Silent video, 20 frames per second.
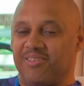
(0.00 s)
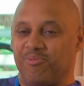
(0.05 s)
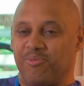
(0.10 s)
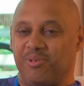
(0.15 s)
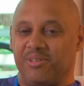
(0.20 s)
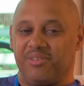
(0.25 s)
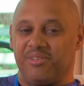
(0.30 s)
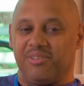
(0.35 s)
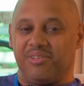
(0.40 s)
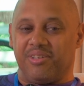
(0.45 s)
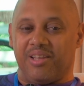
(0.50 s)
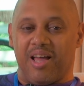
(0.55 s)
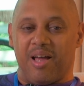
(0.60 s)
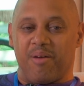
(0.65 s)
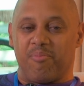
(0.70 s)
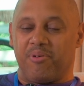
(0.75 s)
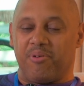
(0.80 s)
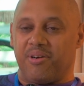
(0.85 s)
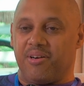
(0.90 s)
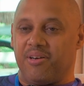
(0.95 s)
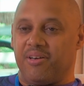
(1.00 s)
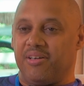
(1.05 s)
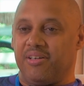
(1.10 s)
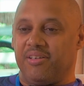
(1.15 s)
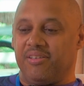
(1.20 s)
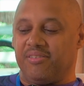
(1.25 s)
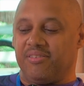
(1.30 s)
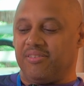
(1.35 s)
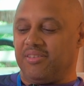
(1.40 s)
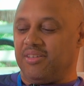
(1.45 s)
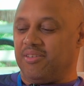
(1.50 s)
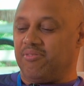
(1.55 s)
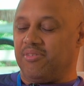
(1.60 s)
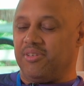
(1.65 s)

went to libraries, did